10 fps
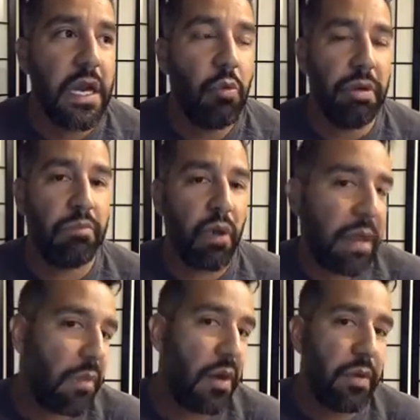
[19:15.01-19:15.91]
when
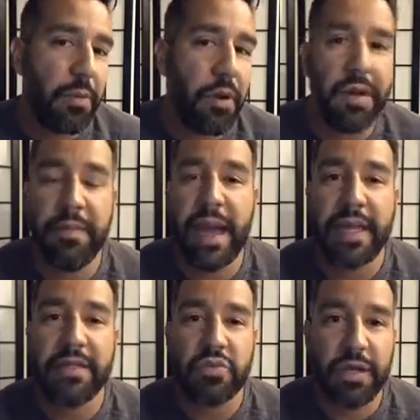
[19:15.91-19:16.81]
Breitbart reported it
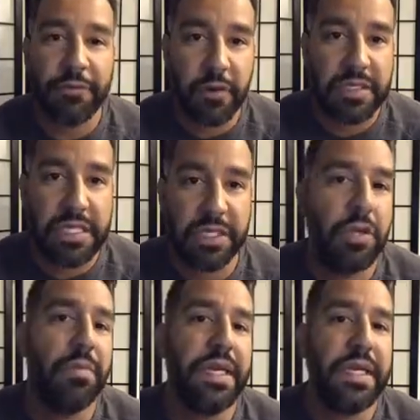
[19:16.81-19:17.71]
back in 2014 and
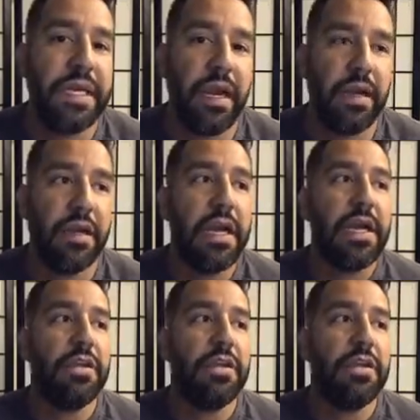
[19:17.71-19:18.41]
nobody cared,